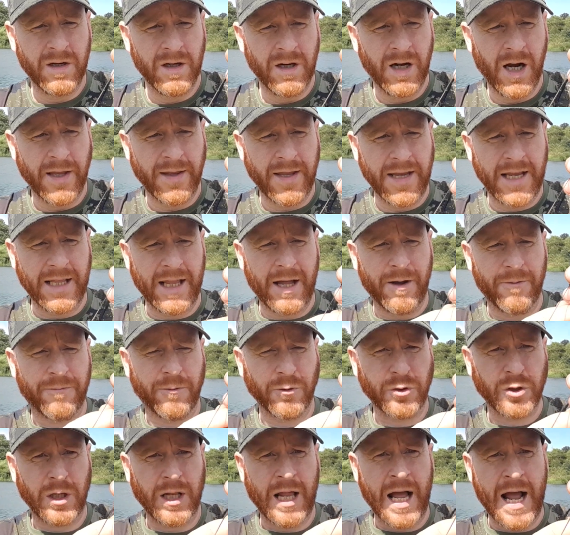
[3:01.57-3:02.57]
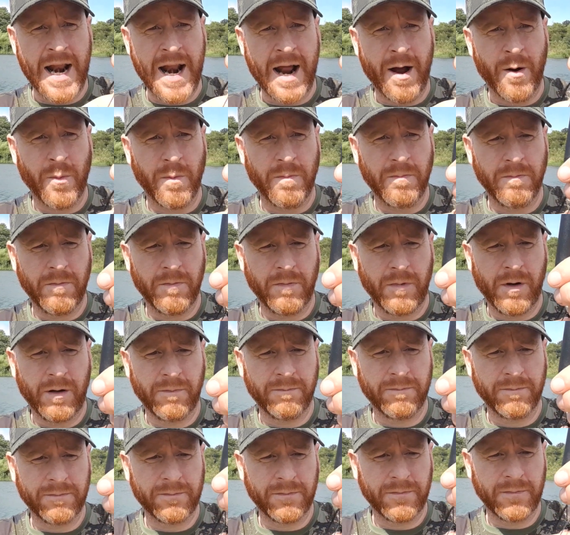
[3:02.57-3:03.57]
and then you let a foot of lead out
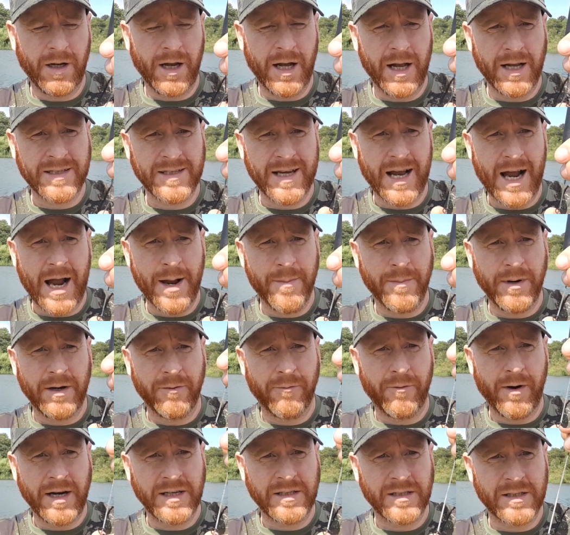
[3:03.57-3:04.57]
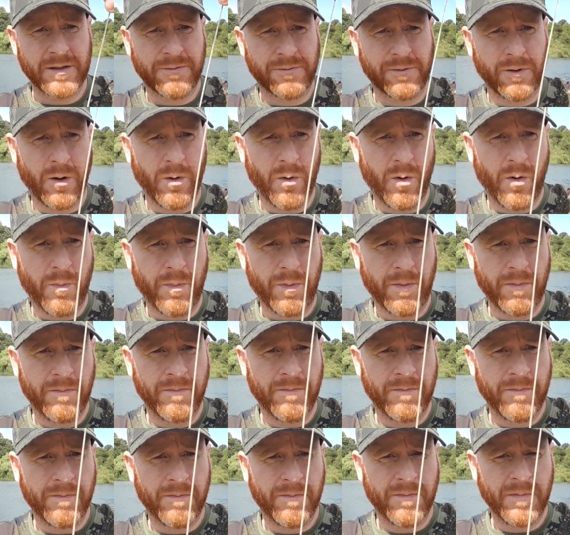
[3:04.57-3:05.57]
at a time, and it raises the float up
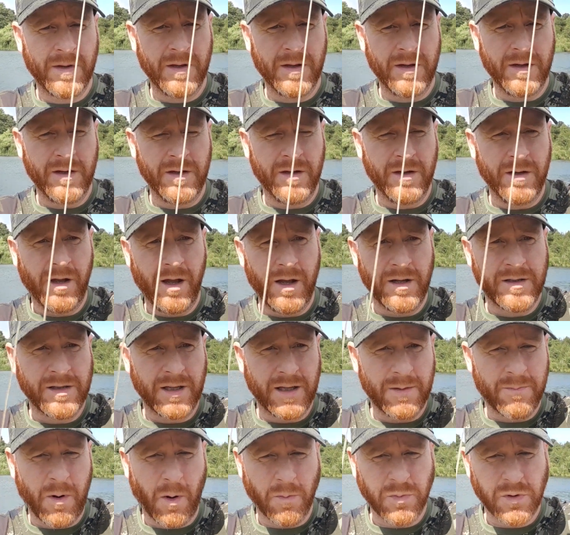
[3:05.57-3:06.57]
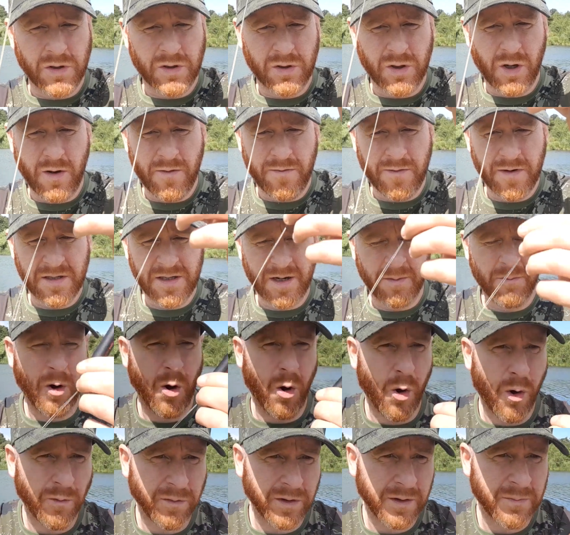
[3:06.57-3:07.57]
until it pops the surface. I'm not
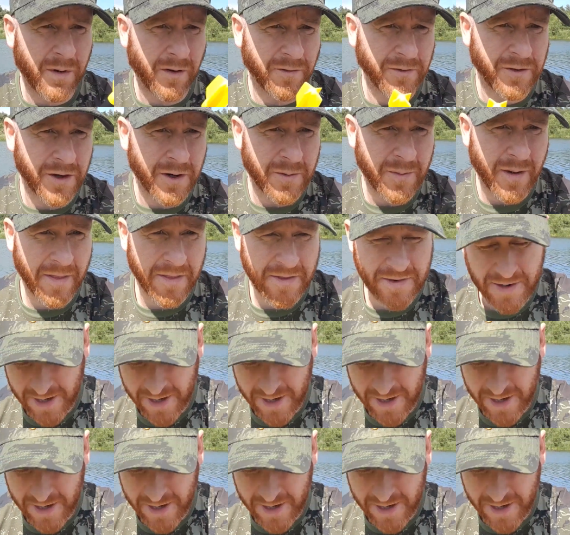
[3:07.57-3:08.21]
overly bothered about